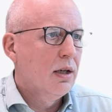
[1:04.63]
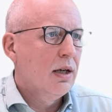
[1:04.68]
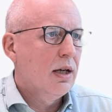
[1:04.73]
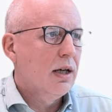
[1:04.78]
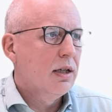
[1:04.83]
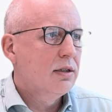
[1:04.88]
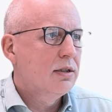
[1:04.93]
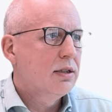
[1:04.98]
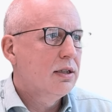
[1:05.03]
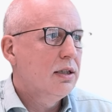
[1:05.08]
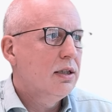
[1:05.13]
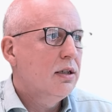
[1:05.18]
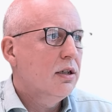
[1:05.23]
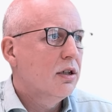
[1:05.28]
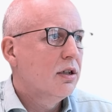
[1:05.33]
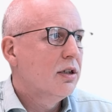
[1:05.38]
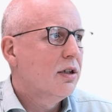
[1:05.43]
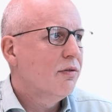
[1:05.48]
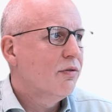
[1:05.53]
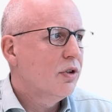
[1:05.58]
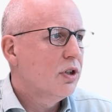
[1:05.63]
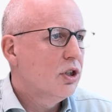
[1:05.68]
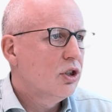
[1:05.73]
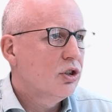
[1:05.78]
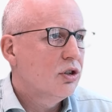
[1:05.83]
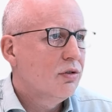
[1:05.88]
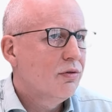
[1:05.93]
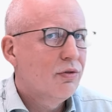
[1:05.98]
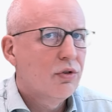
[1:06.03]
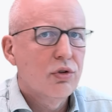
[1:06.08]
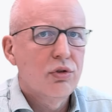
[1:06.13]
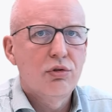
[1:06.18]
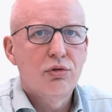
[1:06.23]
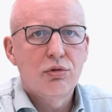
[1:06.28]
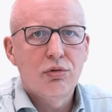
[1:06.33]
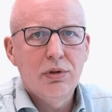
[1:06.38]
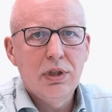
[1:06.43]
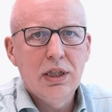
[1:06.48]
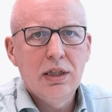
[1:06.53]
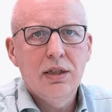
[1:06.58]
I see a definition for
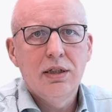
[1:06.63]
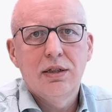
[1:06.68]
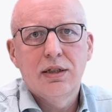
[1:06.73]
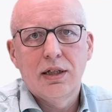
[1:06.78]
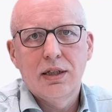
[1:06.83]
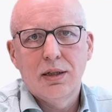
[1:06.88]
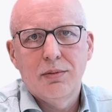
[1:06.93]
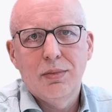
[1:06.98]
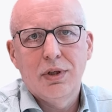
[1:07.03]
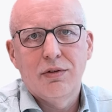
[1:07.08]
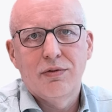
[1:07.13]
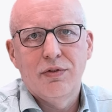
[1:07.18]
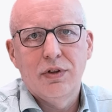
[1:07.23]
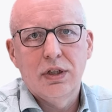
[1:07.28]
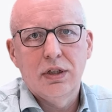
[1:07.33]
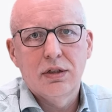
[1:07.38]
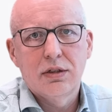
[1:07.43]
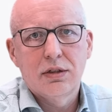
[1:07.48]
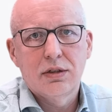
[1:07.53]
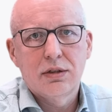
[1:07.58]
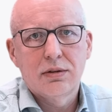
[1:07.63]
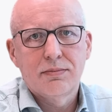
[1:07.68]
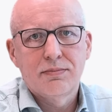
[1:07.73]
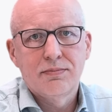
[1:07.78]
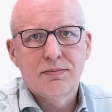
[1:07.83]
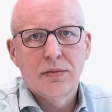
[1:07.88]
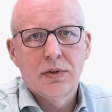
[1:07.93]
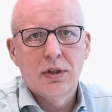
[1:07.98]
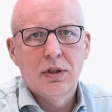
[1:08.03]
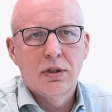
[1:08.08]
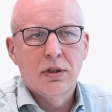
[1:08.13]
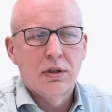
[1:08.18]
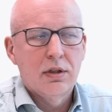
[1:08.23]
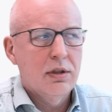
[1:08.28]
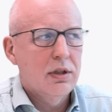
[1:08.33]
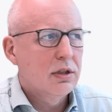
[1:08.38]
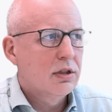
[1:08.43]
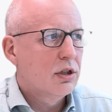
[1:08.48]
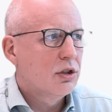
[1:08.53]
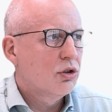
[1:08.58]
3 dynamic fields.
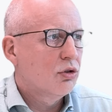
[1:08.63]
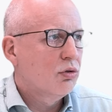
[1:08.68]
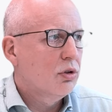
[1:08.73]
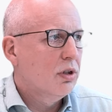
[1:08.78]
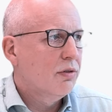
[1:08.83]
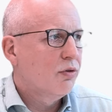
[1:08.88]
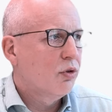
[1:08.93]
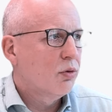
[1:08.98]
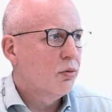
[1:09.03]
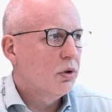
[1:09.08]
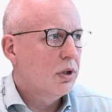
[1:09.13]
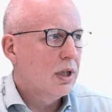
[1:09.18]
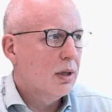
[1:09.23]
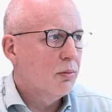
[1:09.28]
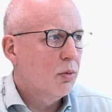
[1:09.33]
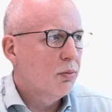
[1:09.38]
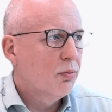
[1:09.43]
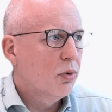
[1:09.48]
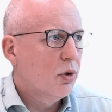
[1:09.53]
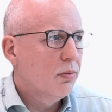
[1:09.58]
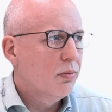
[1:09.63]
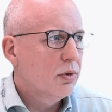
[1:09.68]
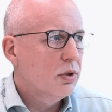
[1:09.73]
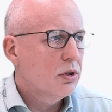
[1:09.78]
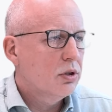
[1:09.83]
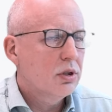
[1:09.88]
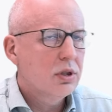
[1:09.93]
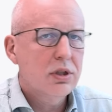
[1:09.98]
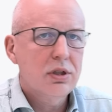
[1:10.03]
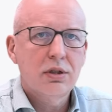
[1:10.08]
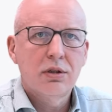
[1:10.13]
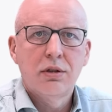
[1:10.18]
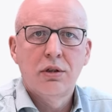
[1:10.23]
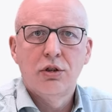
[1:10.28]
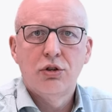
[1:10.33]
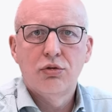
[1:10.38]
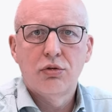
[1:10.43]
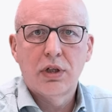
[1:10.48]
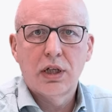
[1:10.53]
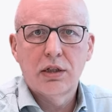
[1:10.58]
This is only for demo purposes.
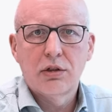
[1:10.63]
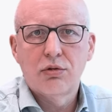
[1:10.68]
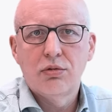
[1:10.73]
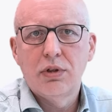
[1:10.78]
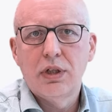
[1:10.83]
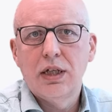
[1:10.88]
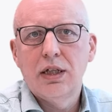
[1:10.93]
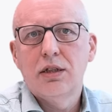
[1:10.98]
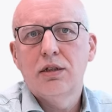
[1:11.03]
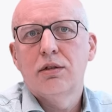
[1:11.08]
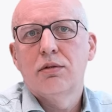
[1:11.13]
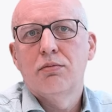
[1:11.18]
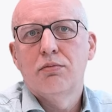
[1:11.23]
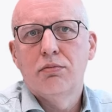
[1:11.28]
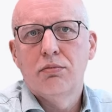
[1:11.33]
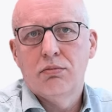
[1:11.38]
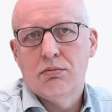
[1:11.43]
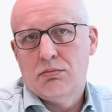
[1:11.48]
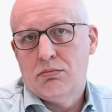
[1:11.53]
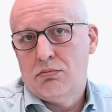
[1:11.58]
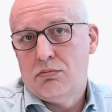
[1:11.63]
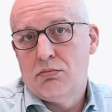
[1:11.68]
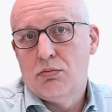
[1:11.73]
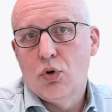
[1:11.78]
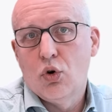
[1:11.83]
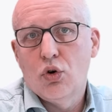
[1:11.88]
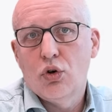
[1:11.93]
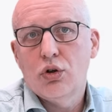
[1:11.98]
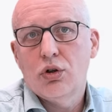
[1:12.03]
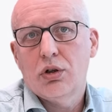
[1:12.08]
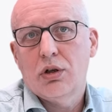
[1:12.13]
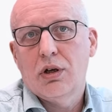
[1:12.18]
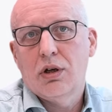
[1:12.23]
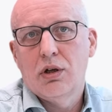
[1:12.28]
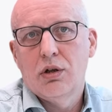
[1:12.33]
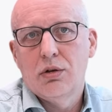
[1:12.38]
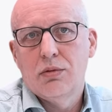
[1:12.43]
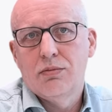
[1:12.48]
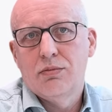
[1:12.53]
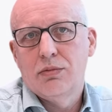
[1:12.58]
You can create more
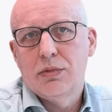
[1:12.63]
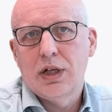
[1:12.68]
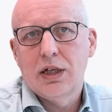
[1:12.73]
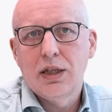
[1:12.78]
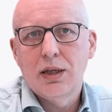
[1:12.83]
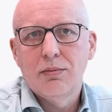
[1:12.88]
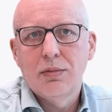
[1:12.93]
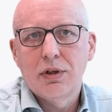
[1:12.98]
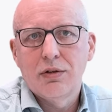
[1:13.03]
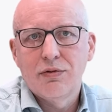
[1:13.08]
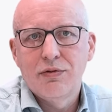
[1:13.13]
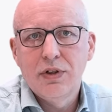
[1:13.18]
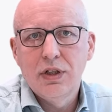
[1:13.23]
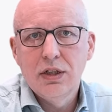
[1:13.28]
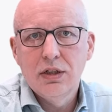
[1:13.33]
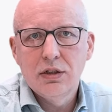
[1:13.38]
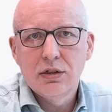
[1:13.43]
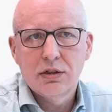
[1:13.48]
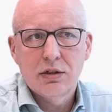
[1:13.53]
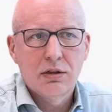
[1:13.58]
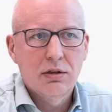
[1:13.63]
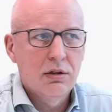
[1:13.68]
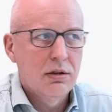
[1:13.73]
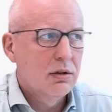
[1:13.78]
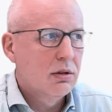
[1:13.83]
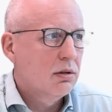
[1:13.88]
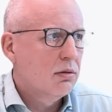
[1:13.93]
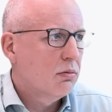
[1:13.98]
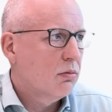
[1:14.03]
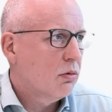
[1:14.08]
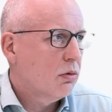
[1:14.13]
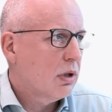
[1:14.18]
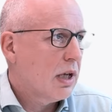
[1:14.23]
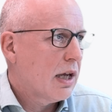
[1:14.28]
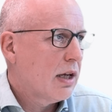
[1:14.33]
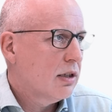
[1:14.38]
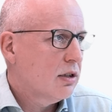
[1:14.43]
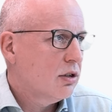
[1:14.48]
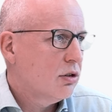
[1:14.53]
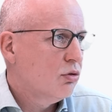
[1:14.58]
dynamic fields
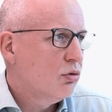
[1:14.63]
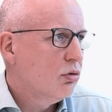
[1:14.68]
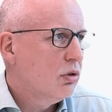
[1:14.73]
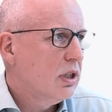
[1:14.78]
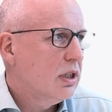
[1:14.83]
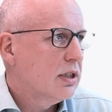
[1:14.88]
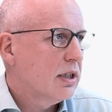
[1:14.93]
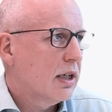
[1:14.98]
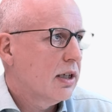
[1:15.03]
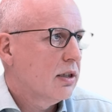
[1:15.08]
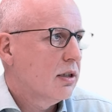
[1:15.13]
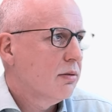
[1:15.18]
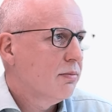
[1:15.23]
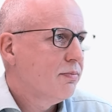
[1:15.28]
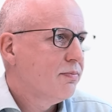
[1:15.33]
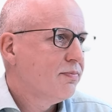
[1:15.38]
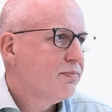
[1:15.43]
as you desire.